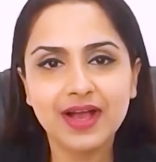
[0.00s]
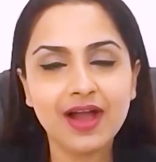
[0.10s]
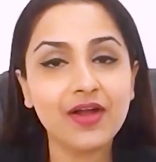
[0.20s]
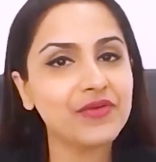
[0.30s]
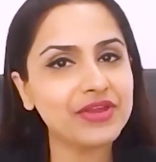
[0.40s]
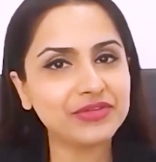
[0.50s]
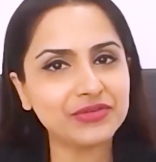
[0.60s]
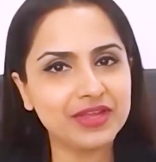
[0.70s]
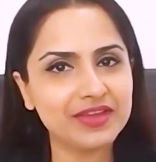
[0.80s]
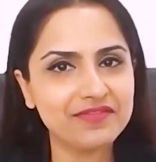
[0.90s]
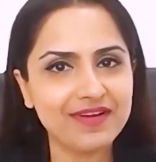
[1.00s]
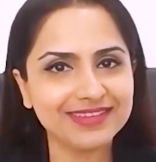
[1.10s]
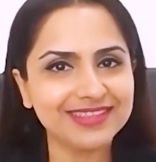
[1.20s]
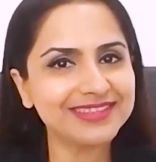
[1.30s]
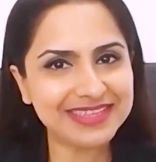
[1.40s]
agreed to give
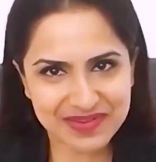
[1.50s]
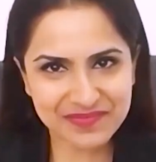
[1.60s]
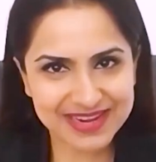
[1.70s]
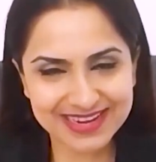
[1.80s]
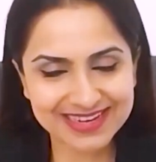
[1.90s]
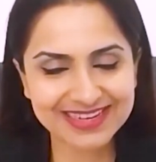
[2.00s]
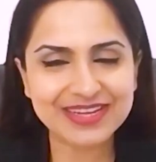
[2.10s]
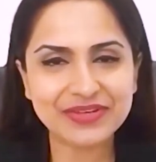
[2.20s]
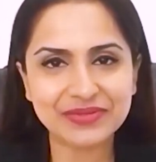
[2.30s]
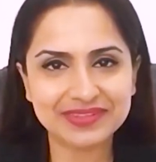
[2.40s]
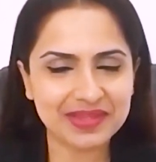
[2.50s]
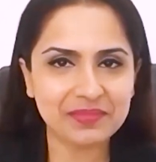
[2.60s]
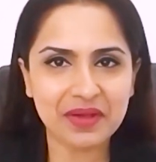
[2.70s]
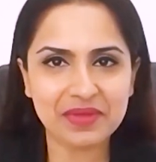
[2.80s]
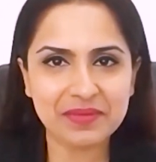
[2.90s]
us a sneak peek into this
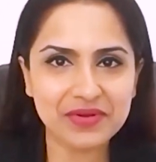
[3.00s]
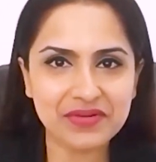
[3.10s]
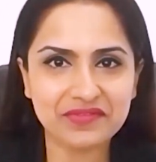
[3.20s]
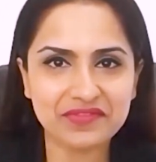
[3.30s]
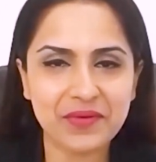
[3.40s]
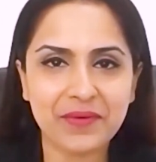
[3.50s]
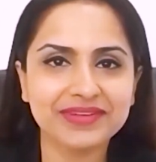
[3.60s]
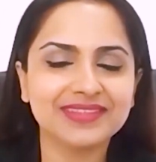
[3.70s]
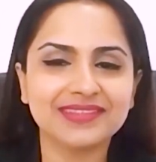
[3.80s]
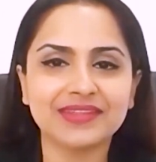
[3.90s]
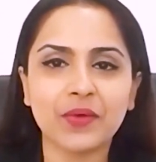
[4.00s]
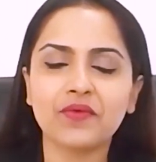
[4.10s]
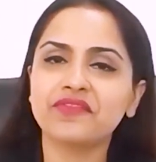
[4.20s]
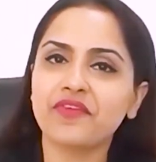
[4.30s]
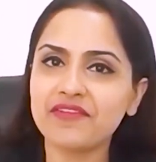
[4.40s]
upcoming book of yours.
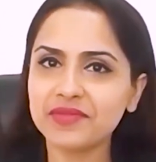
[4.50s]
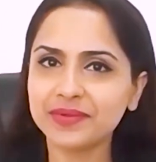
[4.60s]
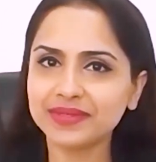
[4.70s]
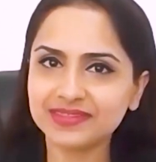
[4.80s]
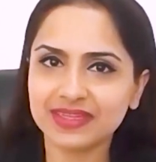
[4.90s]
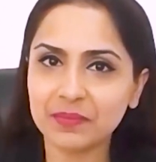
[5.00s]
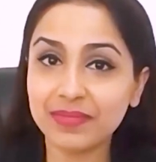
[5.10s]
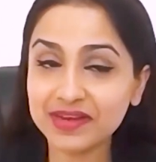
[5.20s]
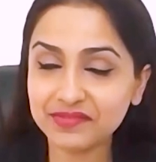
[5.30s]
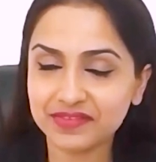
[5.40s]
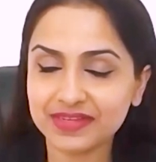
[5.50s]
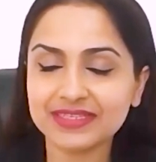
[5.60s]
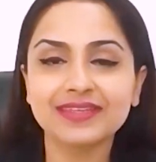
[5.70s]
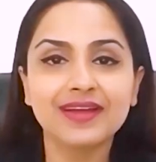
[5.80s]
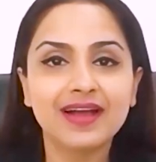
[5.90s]
So for everyone's benefit,
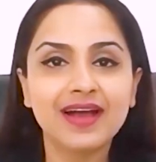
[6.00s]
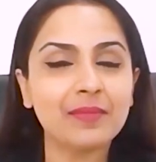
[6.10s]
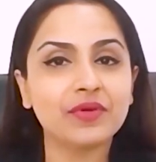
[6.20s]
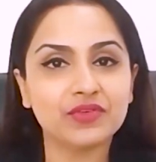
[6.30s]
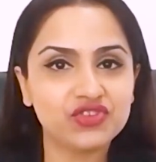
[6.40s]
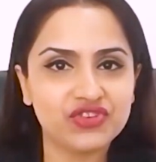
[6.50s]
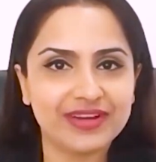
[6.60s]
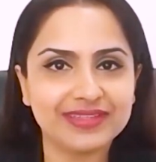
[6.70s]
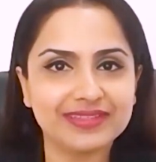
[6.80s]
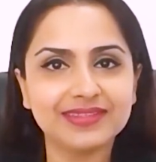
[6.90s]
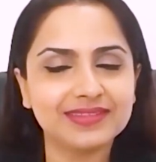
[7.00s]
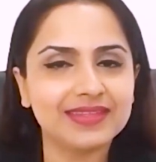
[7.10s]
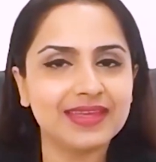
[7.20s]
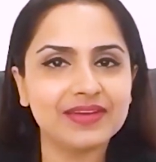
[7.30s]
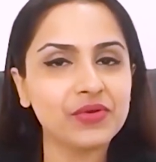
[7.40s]
I'm going to share this,
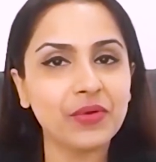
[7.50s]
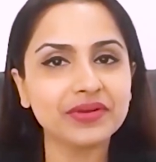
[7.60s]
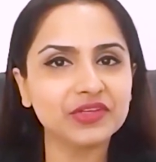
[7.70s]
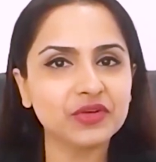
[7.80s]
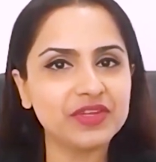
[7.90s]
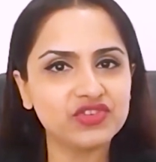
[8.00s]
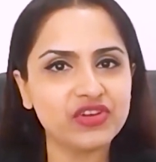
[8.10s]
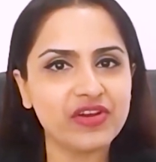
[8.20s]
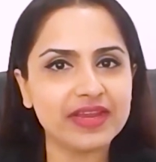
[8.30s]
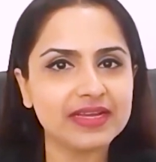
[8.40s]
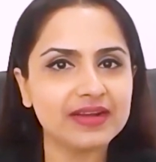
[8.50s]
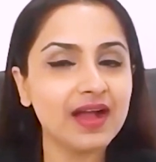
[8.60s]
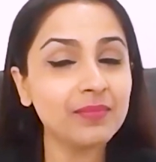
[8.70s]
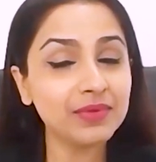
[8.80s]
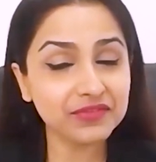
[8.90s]
that Ron's going to be sharing a
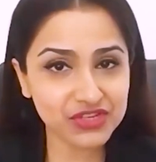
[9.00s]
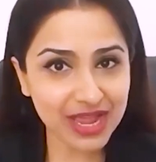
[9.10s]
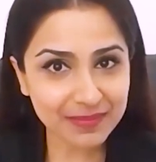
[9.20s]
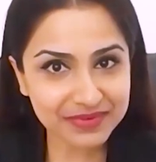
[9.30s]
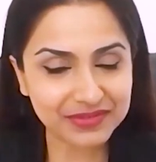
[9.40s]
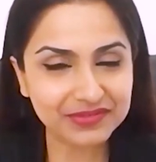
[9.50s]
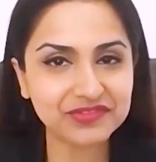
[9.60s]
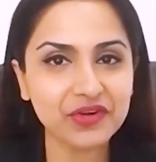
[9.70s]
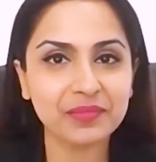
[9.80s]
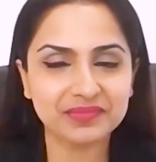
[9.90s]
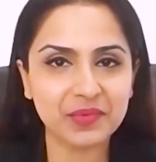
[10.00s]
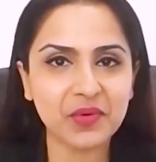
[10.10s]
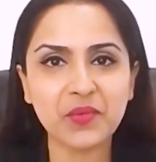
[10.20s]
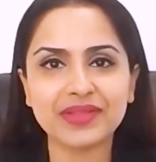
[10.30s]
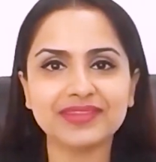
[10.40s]
couple of chapters from his book with